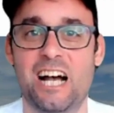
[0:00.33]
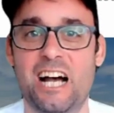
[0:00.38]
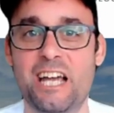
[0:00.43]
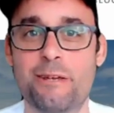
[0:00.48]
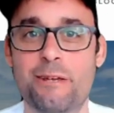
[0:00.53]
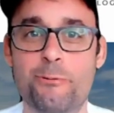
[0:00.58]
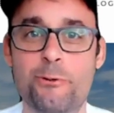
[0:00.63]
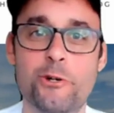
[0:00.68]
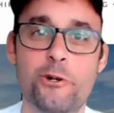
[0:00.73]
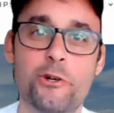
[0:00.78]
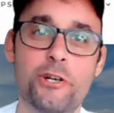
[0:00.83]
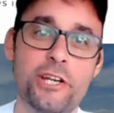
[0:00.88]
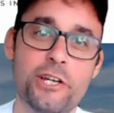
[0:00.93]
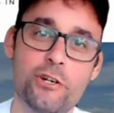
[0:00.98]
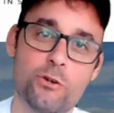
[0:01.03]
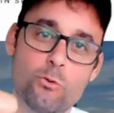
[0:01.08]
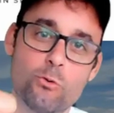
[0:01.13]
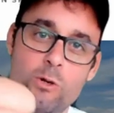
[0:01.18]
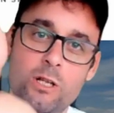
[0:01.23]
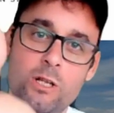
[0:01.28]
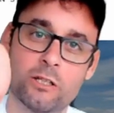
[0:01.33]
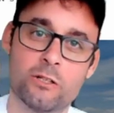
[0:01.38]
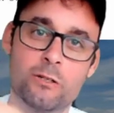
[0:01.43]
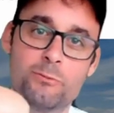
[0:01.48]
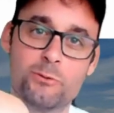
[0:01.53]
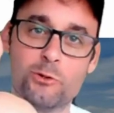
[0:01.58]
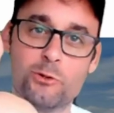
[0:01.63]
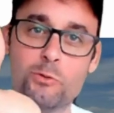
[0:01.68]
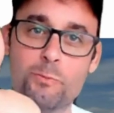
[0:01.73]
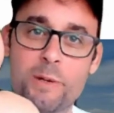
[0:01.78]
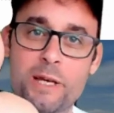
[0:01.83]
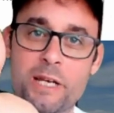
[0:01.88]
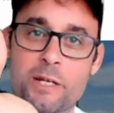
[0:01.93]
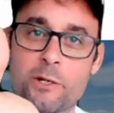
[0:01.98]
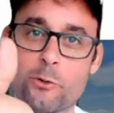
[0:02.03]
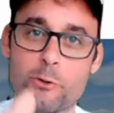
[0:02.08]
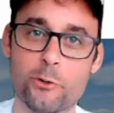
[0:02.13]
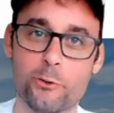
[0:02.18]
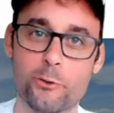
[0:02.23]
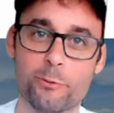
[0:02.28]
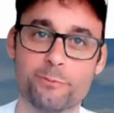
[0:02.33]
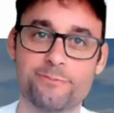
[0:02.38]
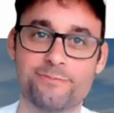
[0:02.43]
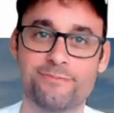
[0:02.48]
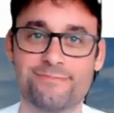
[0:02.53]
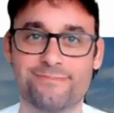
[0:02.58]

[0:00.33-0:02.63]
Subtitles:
Hi, Bruno here. Welcome to Spainguru.